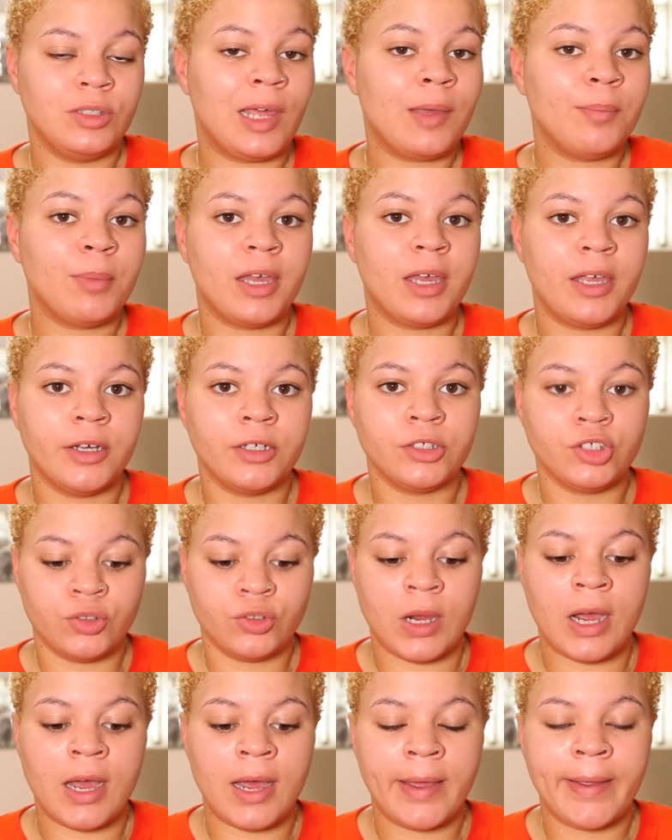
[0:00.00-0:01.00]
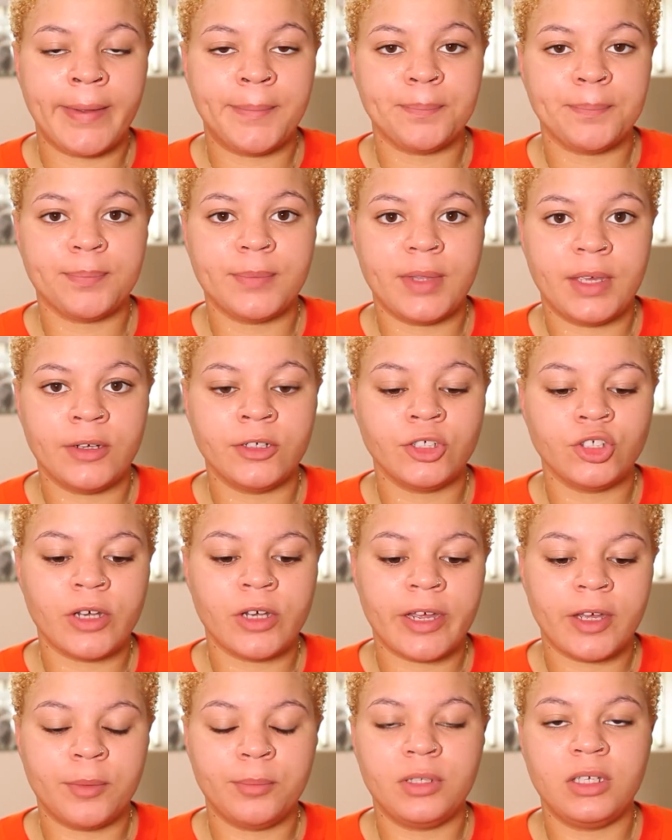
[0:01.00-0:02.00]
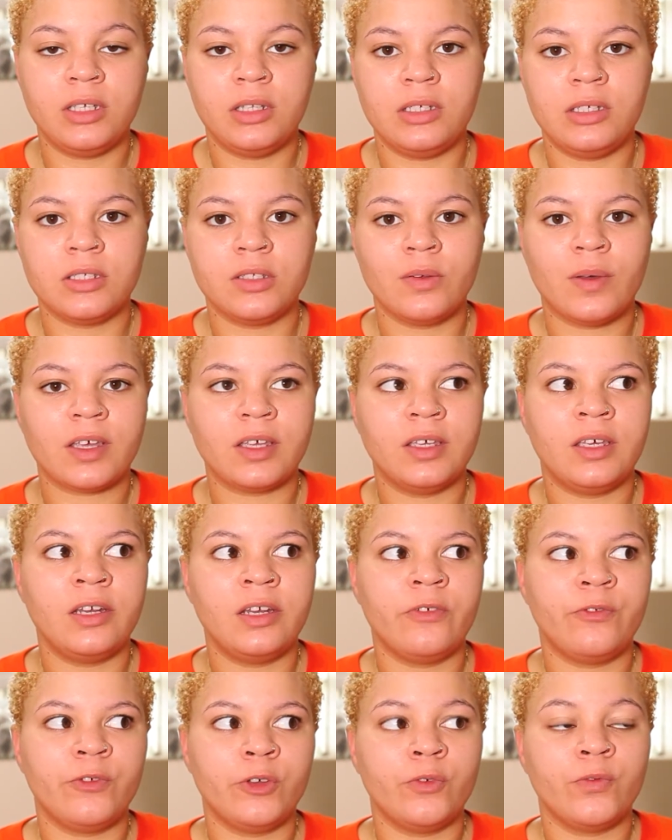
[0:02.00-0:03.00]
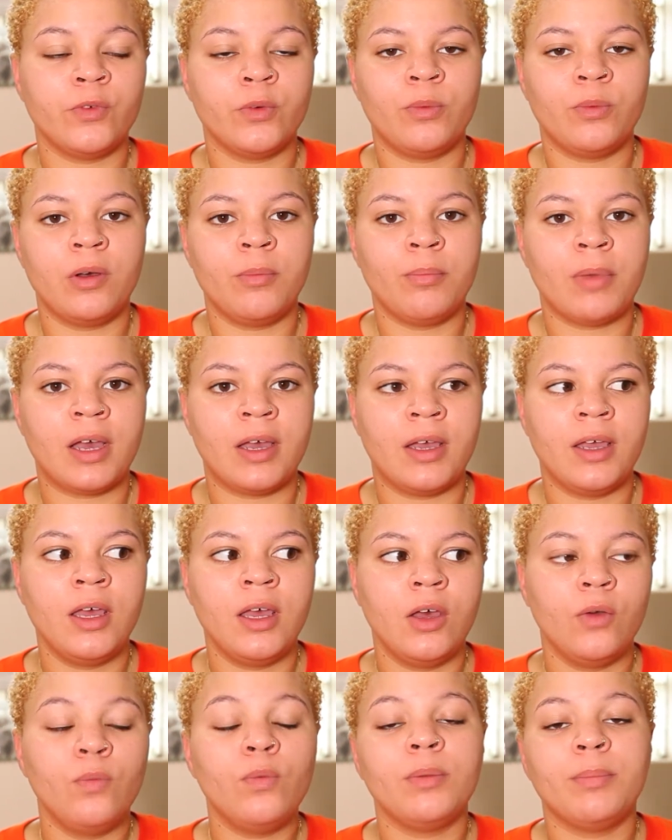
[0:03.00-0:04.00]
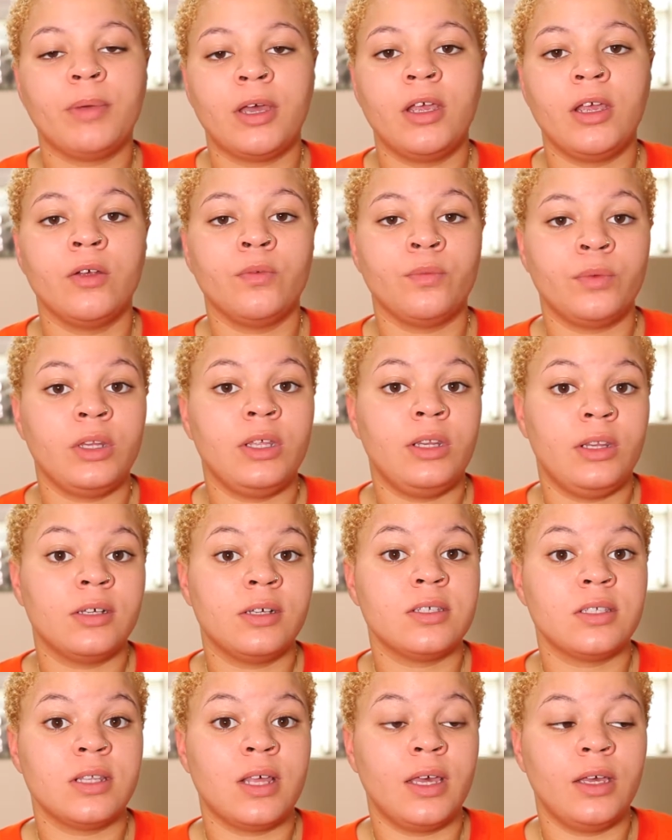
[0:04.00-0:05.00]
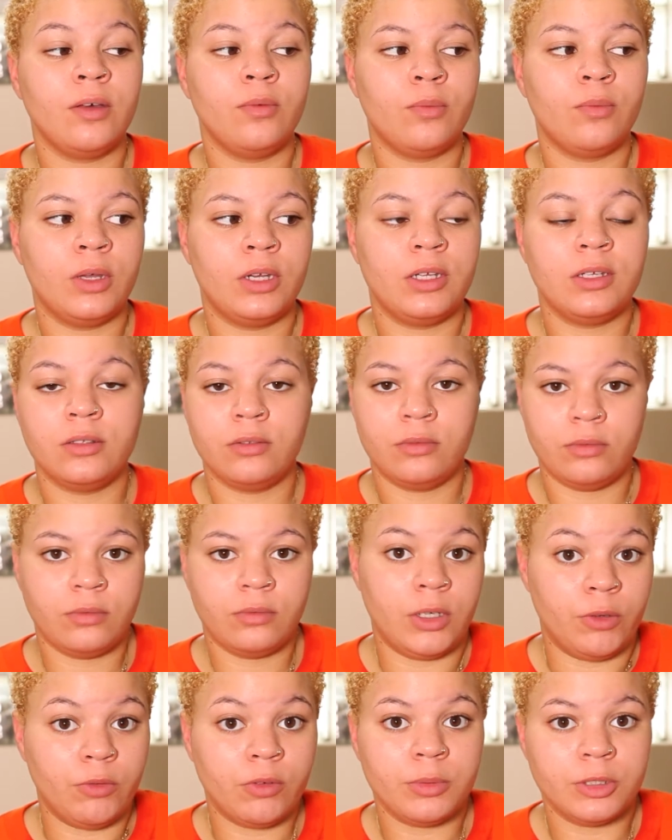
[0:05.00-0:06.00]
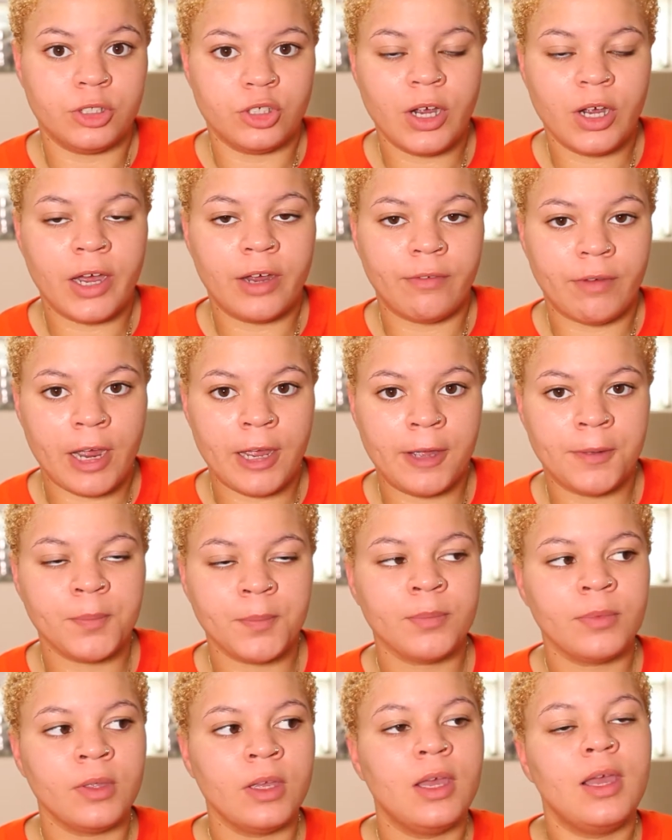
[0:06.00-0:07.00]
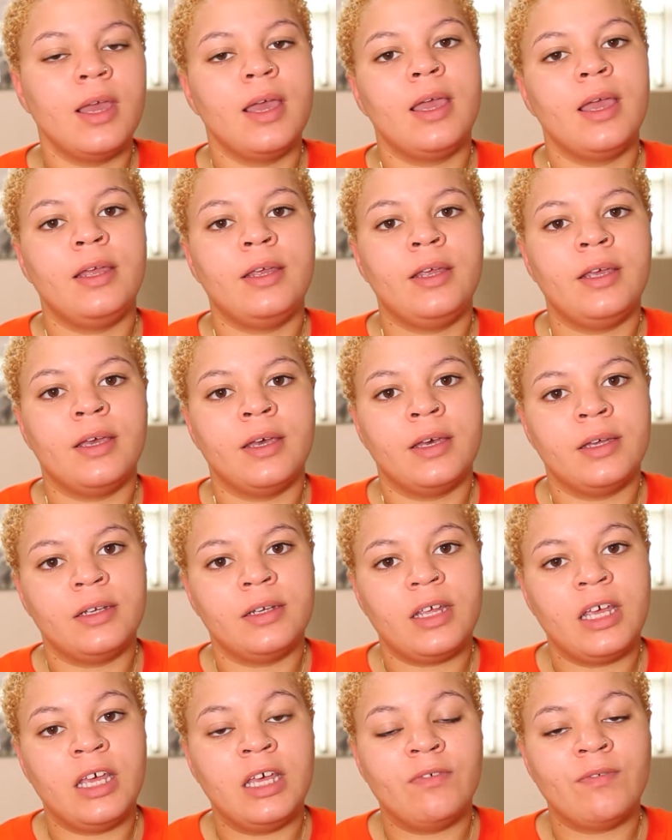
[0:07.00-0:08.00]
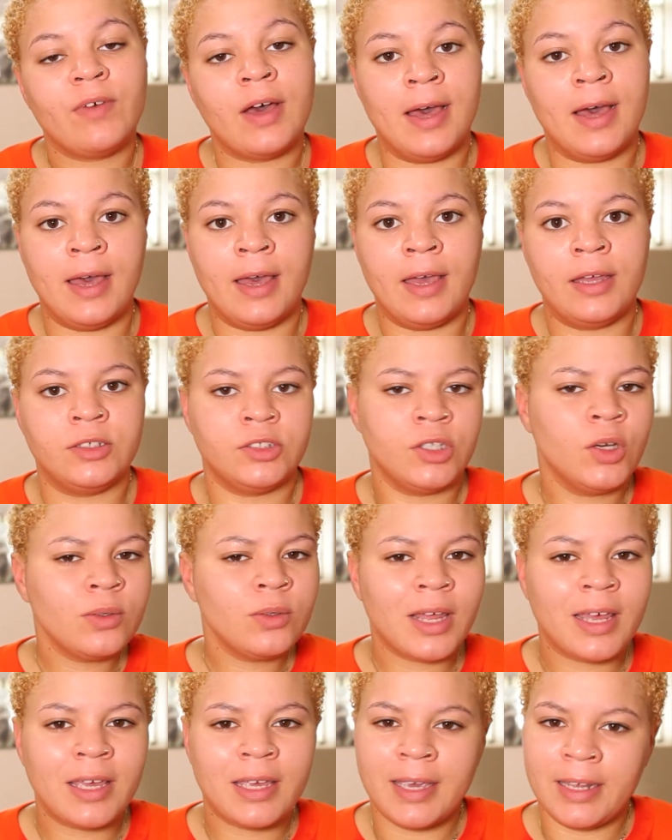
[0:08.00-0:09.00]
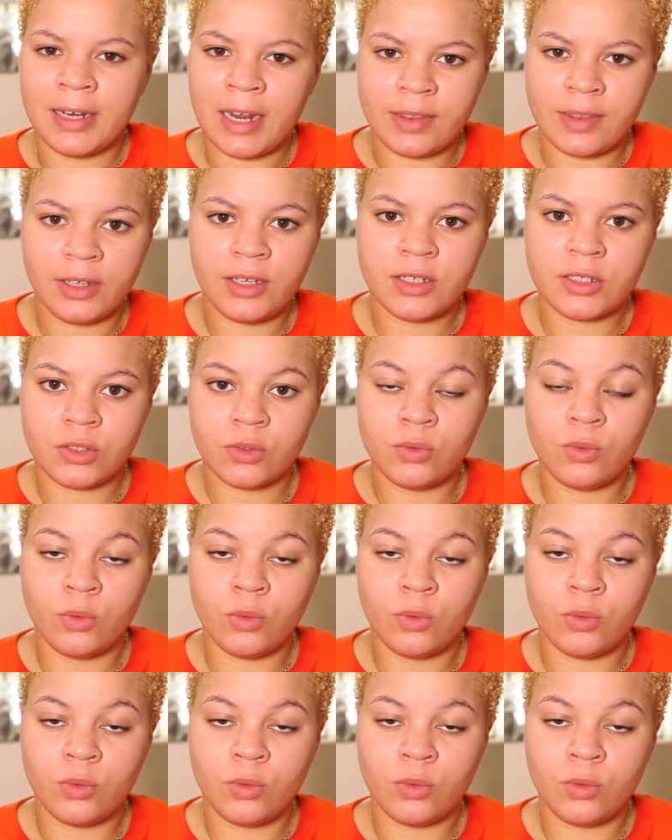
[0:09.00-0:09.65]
my hair dry, air dry completely, so I can get a feel for what my hair really looks like when it will be dry, right? And if I don't like it and I think it's too